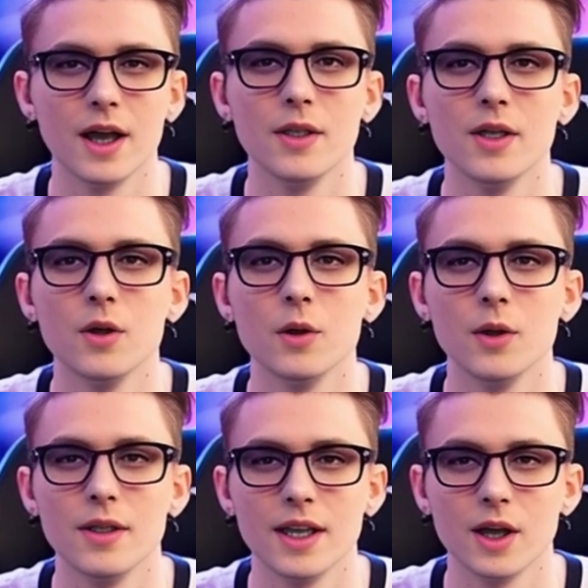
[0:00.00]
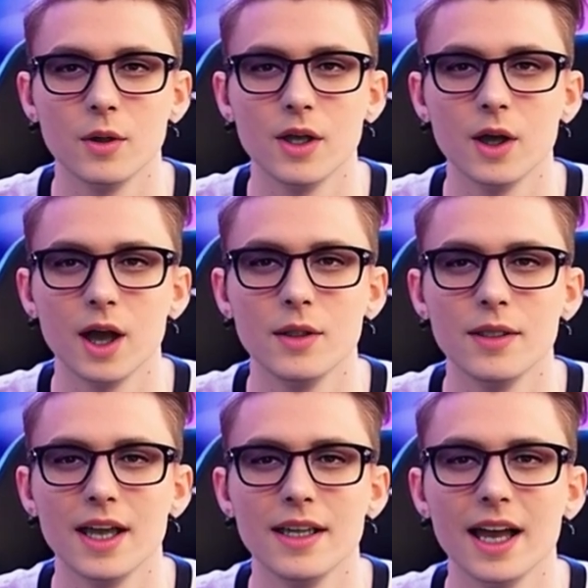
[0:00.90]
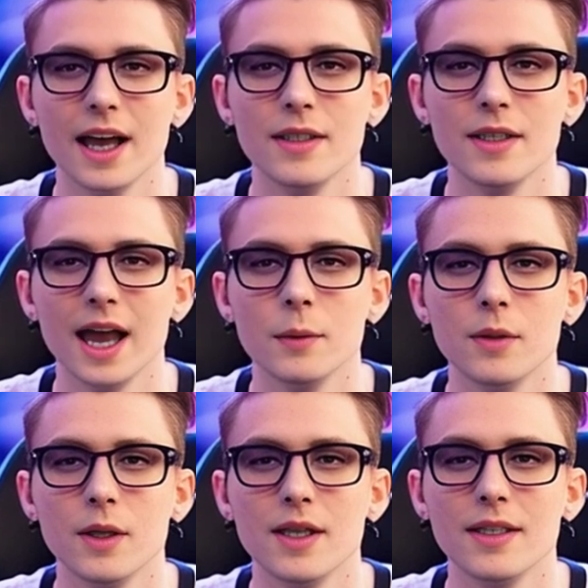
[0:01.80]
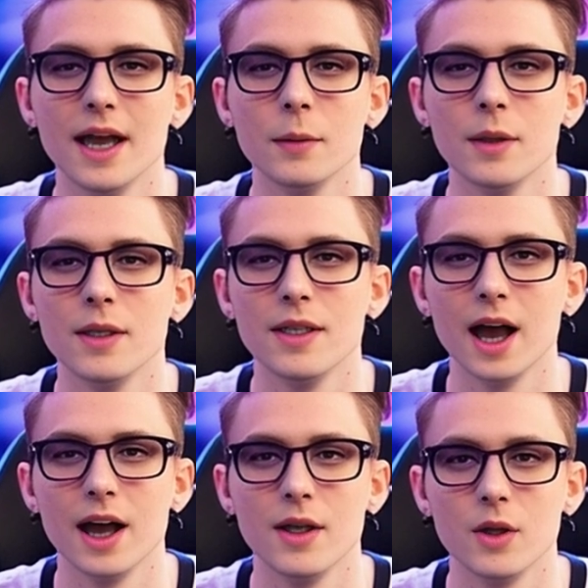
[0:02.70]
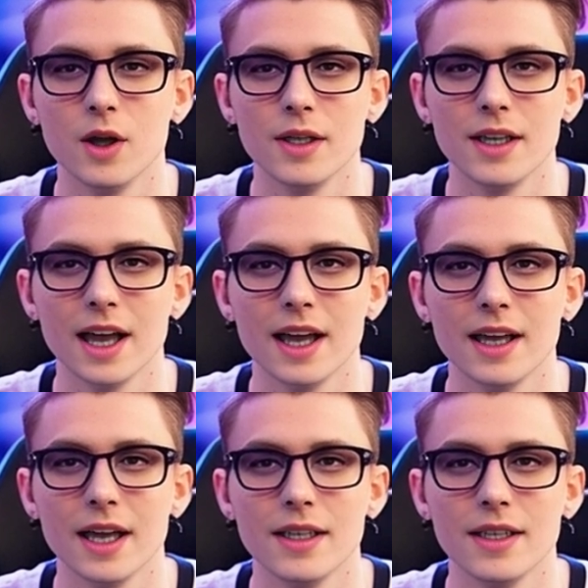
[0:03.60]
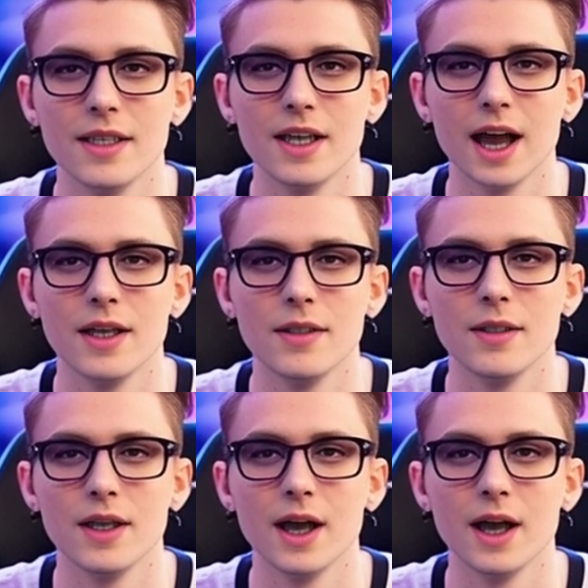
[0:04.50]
So you can see also here, it's an Italian's name for their snappy design, dressing, and classic styles.